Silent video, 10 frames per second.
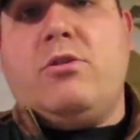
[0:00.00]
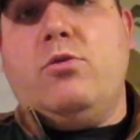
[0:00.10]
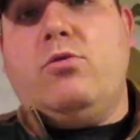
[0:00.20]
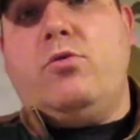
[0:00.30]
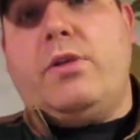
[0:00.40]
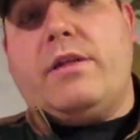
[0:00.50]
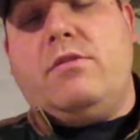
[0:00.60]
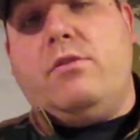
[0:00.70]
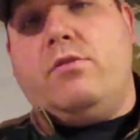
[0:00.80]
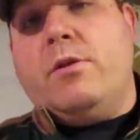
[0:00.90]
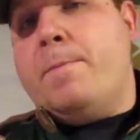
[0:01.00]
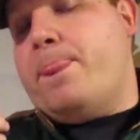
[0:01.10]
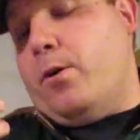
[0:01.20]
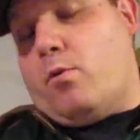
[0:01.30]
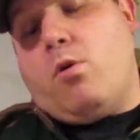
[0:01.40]
you do like to use
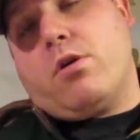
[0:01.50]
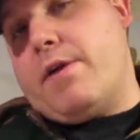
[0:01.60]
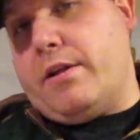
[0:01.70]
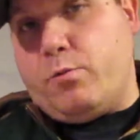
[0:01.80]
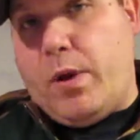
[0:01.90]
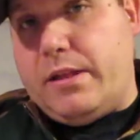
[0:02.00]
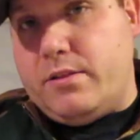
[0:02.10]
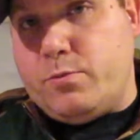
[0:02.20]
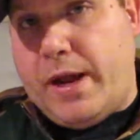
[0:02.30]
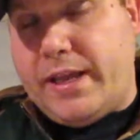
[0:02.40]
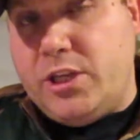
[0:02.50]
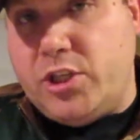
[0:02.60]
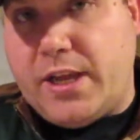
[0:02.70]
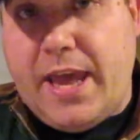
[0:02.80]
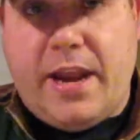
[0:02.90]
a 1/4 ounce weightless wacky
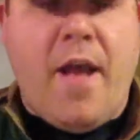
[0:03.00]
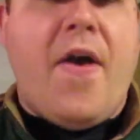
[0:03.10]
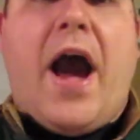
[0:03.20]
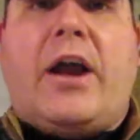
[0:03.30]
jig head.